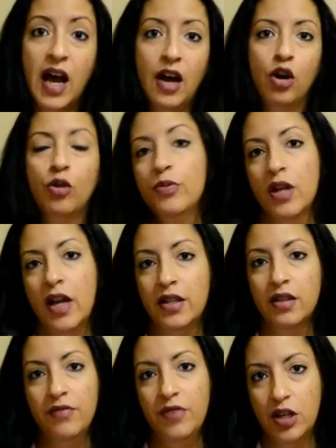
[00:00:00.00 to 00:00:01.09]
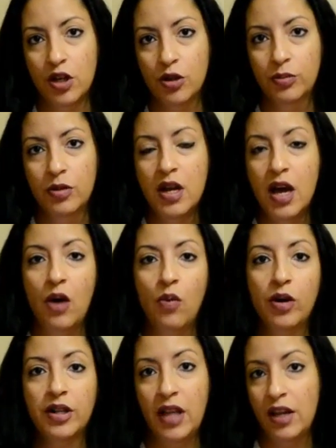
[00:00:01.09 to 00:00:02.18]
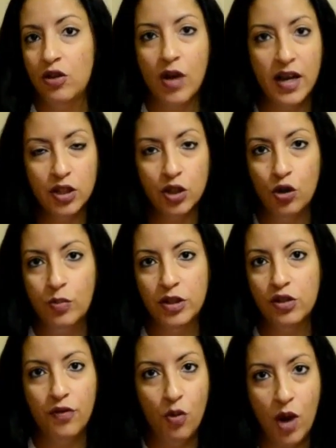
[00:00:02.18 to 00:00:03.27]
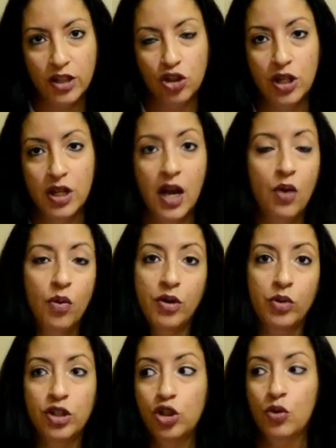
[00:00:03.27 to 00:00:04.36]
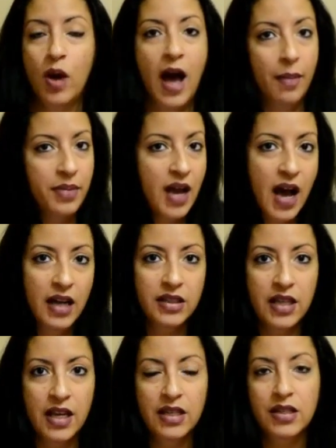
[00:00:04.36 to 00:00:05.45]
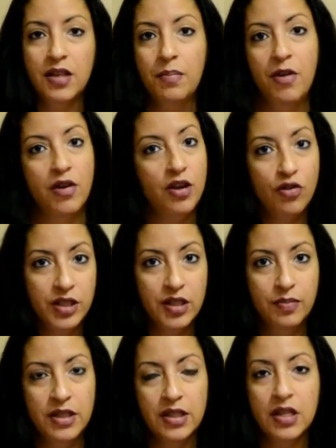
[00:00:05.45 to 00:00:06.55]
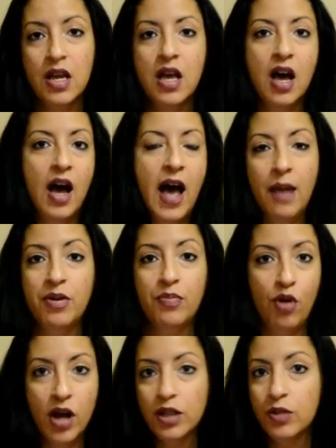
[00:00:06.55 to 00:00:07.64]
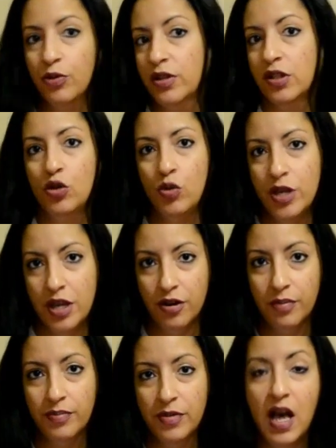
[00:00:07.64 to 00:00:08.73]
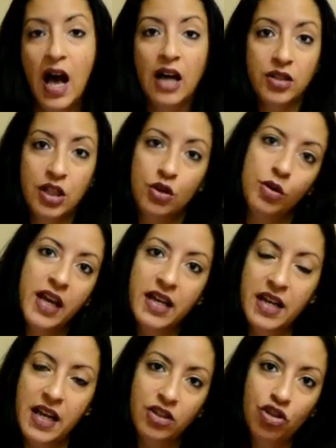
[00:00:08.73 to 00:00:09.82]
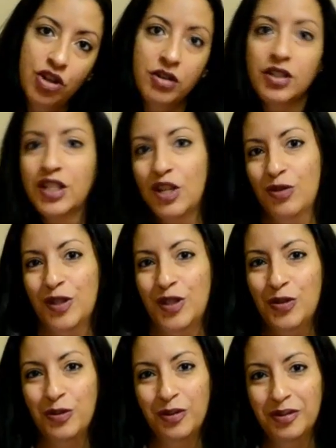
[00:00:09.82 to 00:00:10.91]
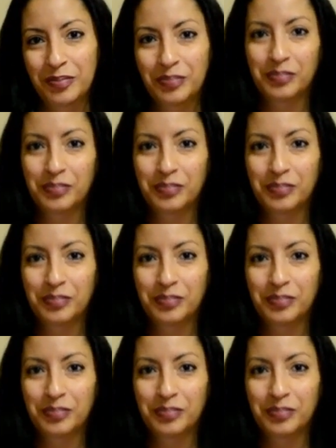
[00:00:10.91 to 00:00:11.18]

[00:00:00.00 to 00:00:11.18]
I hope you liked the video. I want to thank you guys so much for watching. I want to wish you happy holidays, Merry Christmas, a happy, prosperous New Year. I'll see you again next year. See you soon.